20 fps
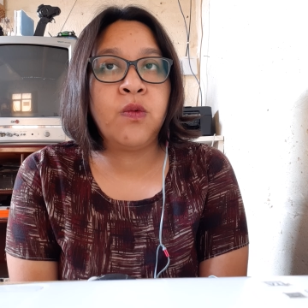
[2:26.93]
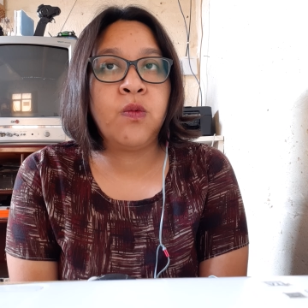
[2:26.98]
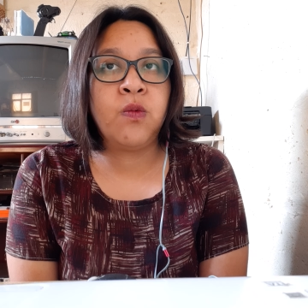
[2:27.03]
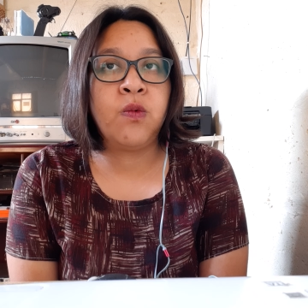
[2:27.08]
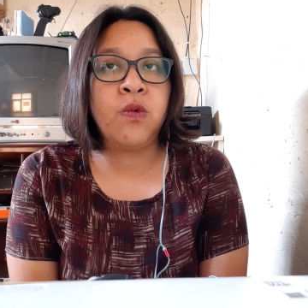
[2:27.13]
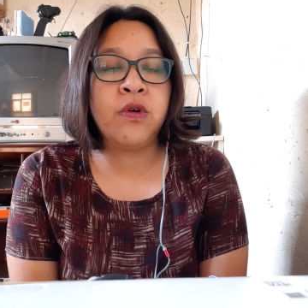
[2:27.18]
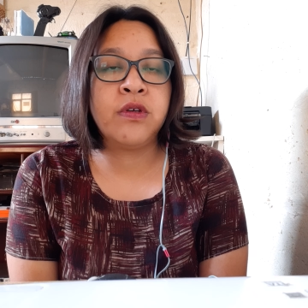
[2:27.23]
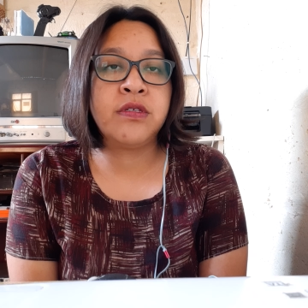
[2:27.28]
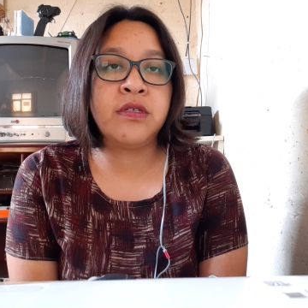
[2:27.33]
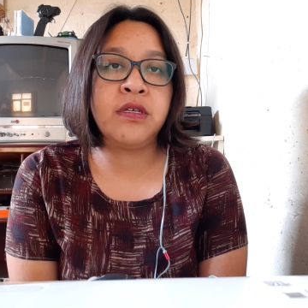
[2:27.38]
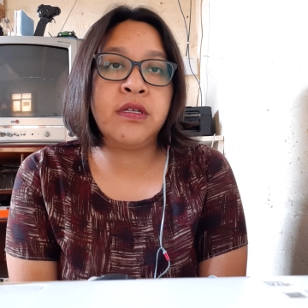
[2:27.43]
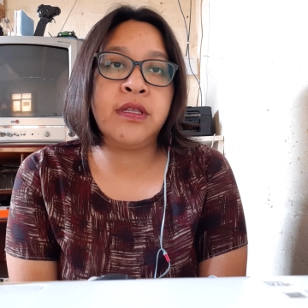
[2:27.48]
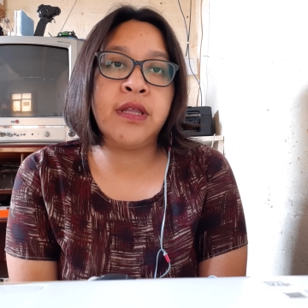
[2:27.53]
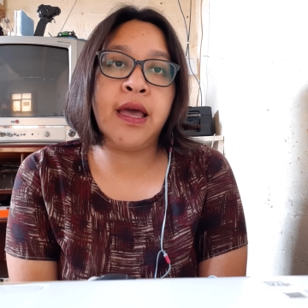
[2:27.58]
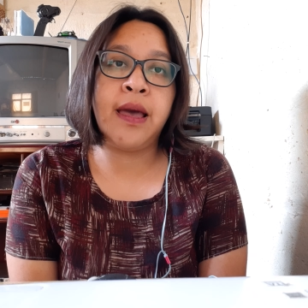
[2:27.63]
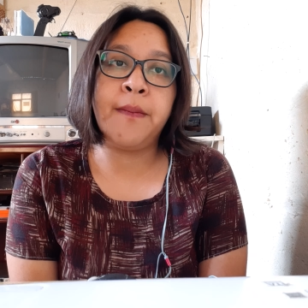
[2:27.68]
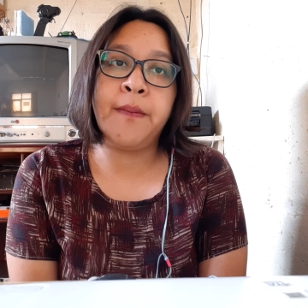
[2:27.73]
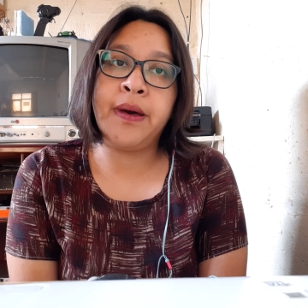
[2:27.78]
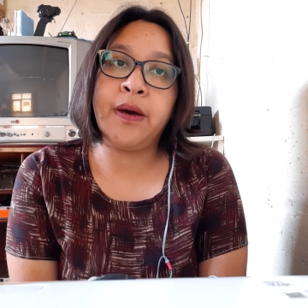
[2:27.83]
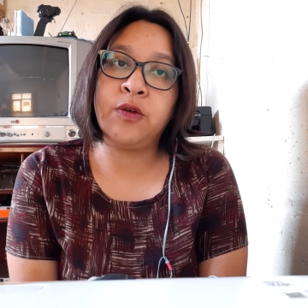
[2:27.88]
Was it
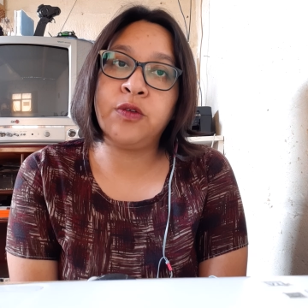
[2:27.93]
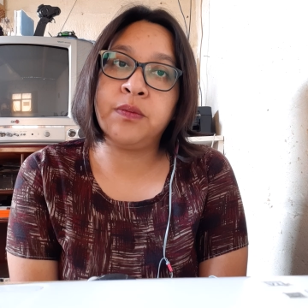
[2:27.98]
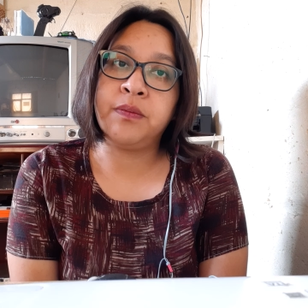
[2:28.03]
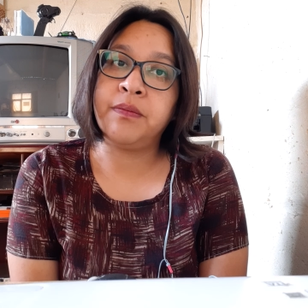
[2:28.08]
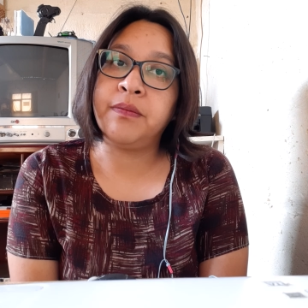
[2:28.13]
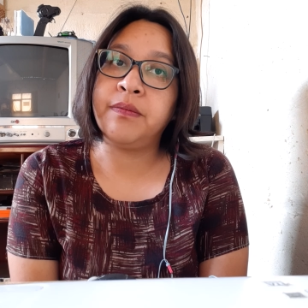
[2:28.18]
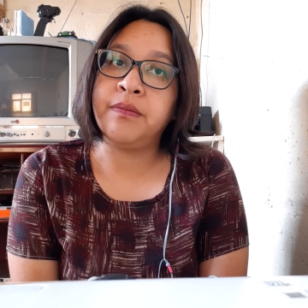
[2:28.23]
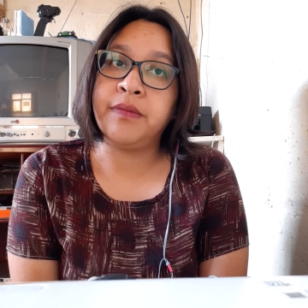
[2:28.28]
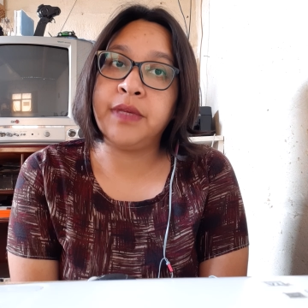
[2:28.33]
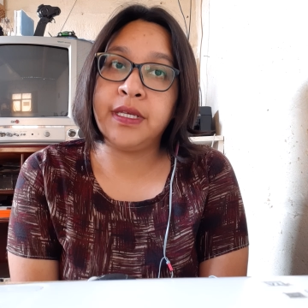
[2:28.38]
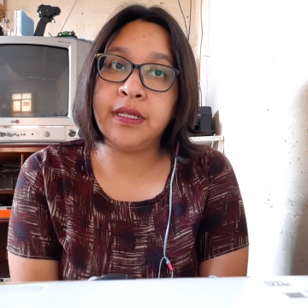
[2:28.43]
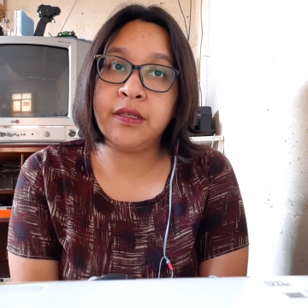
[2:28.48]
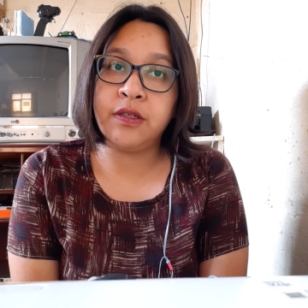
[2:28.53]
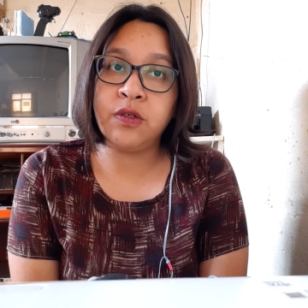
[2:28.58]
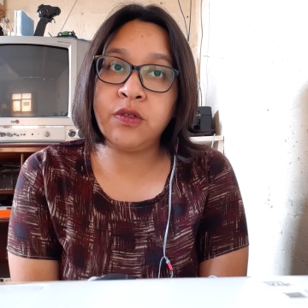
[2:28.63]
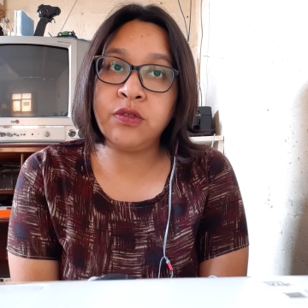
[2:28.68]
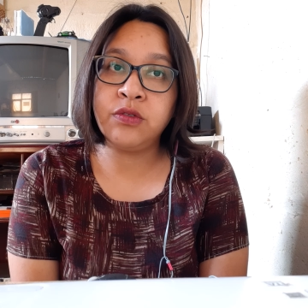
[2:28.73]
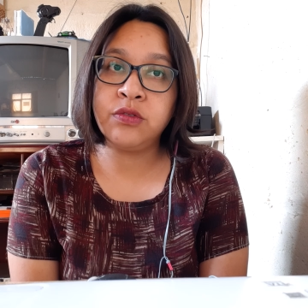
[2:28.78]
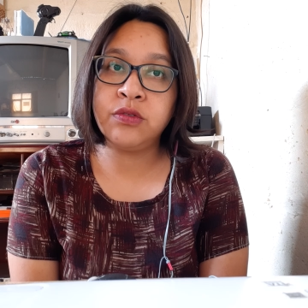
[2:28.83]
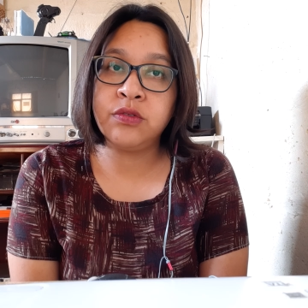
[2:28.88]
about
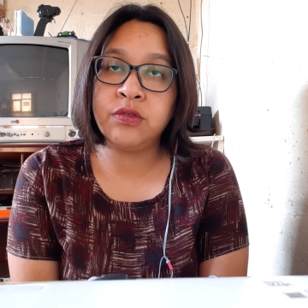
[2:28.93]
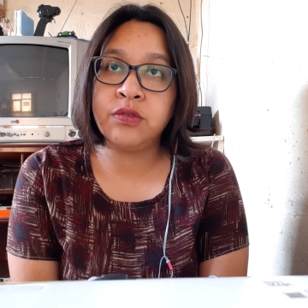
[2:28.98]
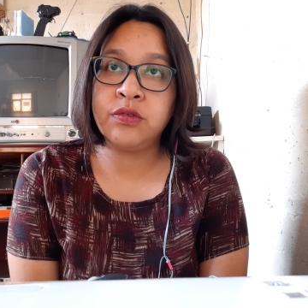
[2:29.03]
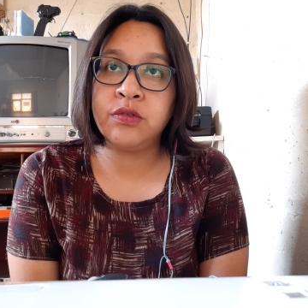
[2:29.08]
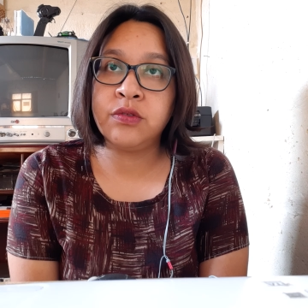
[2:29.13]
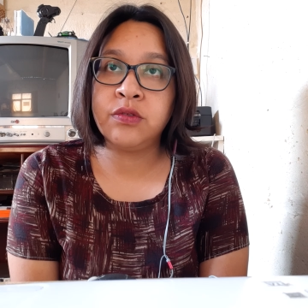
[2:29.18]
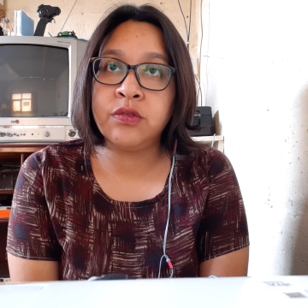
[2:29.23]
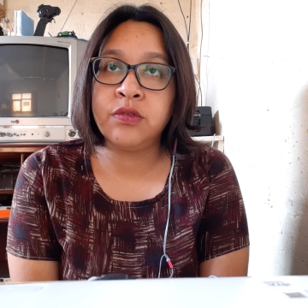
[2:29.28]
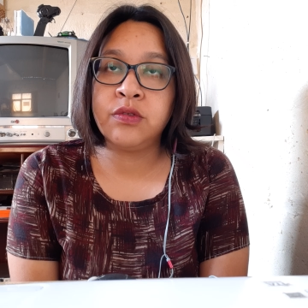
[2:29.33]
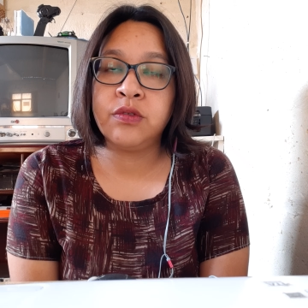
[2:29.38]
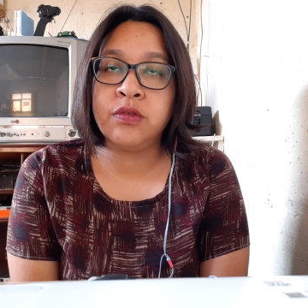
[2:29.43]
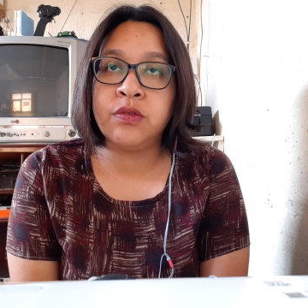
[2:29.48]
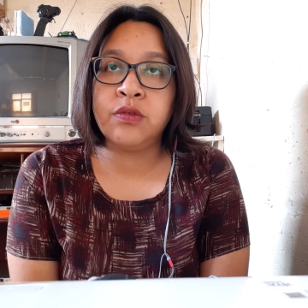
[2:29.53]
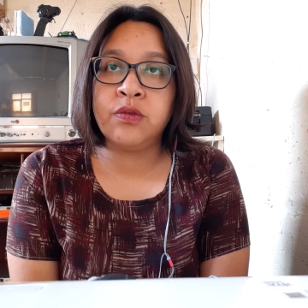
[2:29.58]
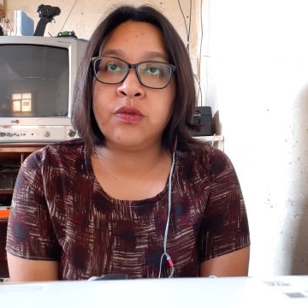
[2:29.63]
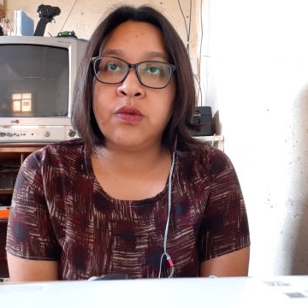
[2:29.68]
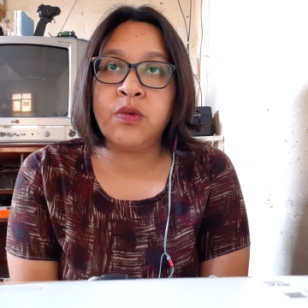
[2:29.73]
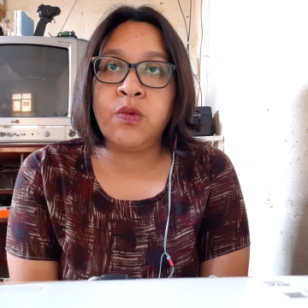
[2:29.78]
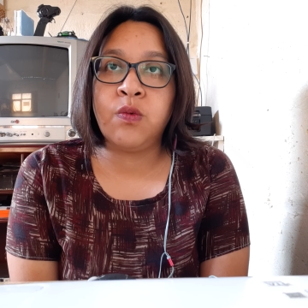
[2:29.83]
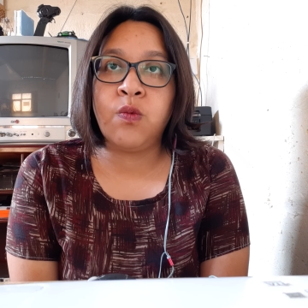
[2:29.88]
Mindo?
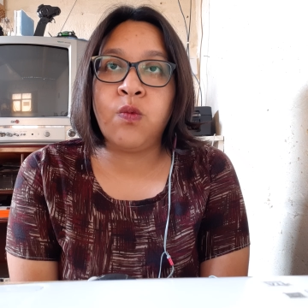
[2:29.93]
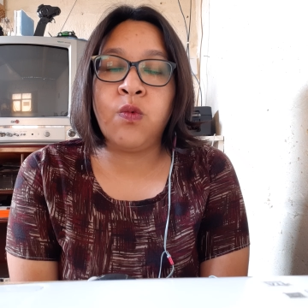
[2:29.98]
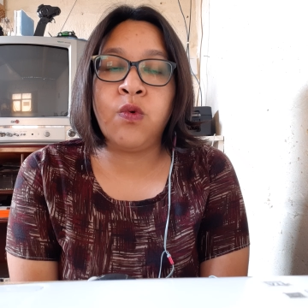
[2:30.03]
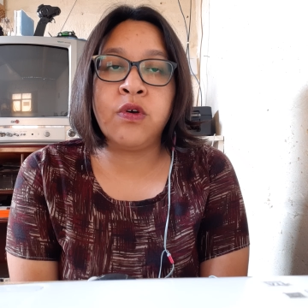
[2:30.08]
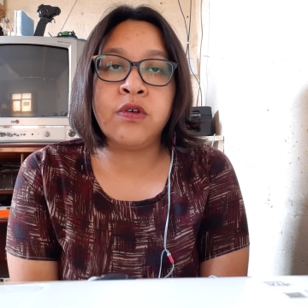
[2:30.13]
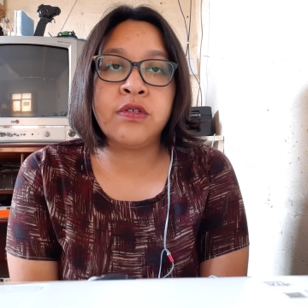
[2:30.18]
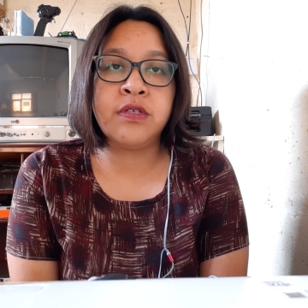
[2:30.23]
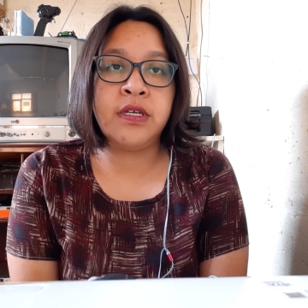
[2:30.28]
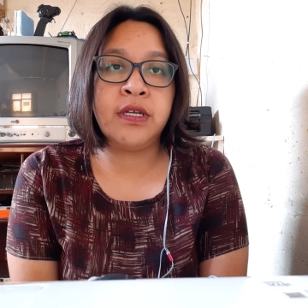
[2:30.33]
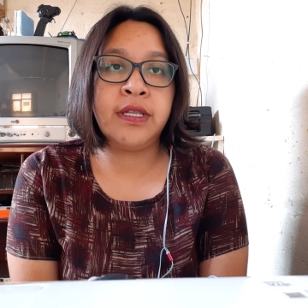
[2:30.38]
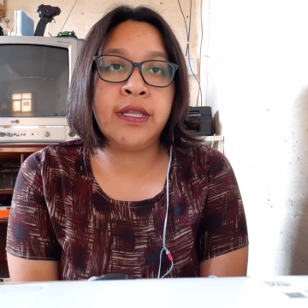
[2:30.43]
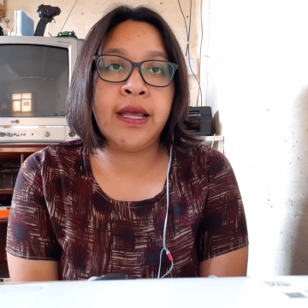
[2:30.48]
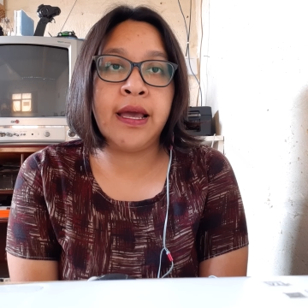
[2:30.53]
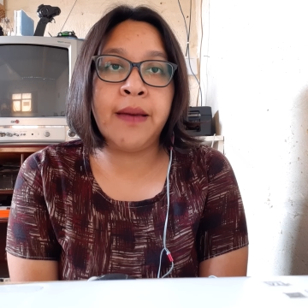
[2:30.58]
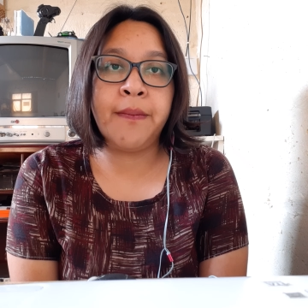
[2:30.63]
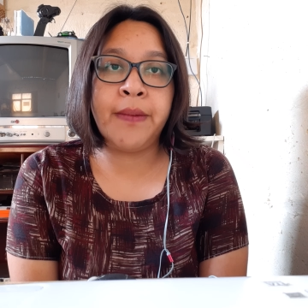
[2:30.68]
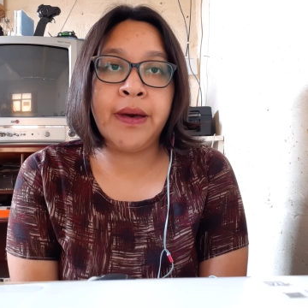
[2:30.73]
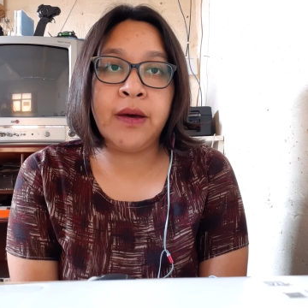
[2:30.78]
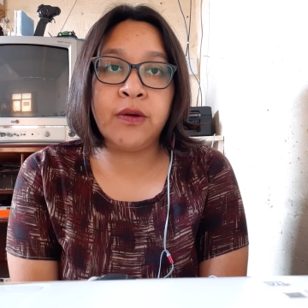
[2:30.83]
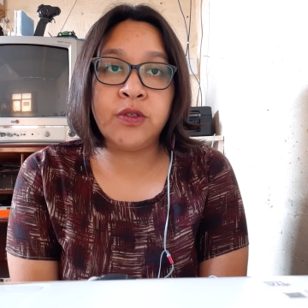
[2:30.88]
Was it
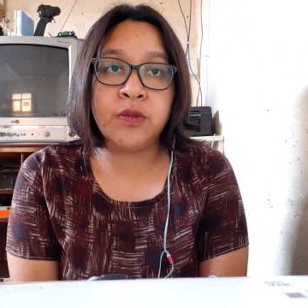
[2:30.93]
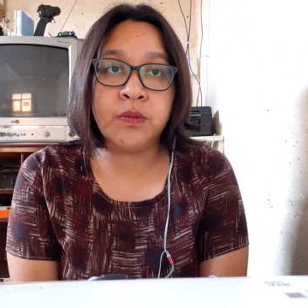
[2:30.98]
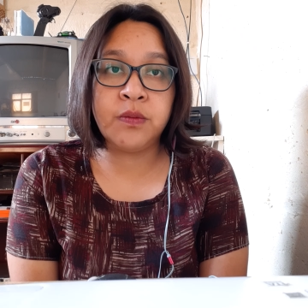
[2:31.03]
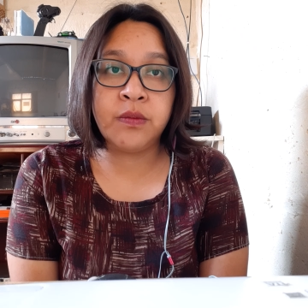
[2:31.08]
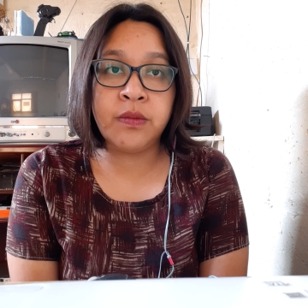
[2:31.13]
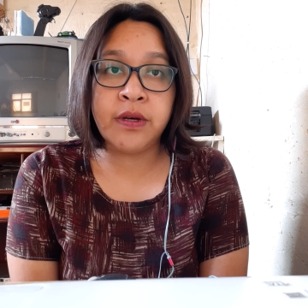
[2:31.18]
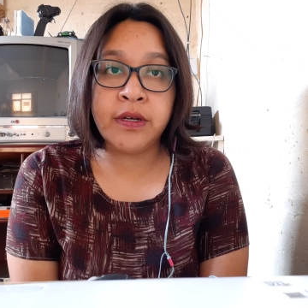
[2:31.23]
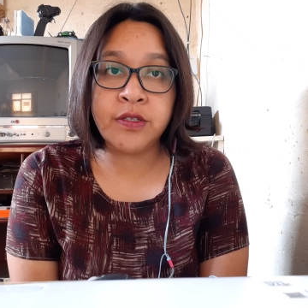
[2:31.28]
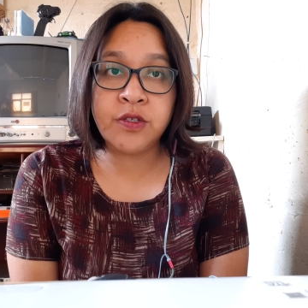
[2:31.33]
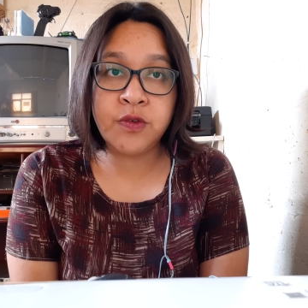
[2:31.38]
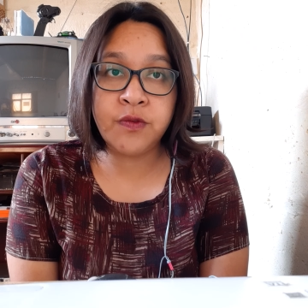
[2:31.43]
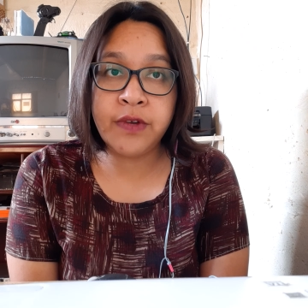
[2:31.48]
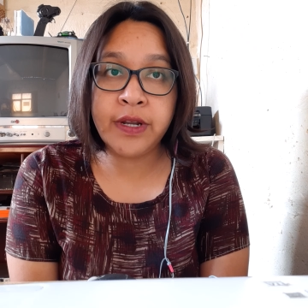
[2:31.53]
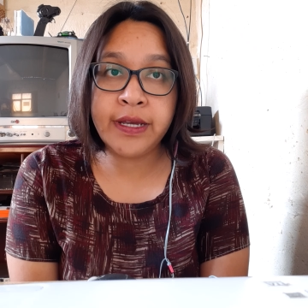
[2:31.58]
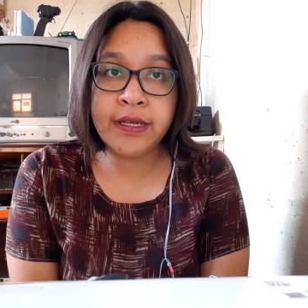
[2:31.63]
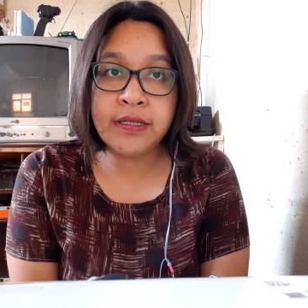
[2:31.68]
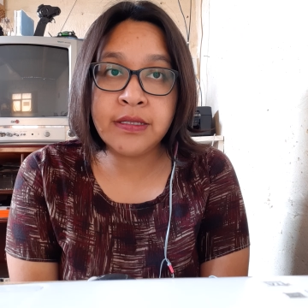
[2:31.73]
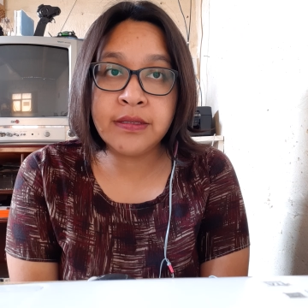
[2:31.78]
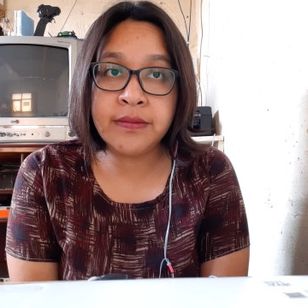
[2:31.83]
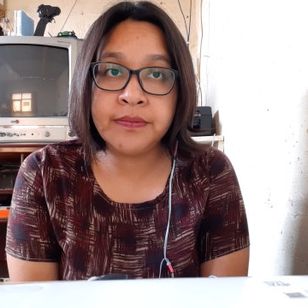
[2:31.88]
about
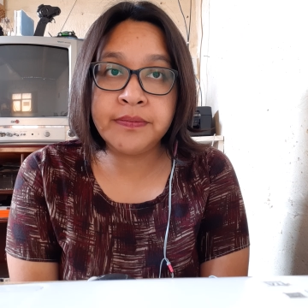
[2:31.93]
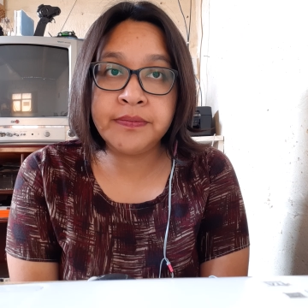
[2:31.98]
butterflies?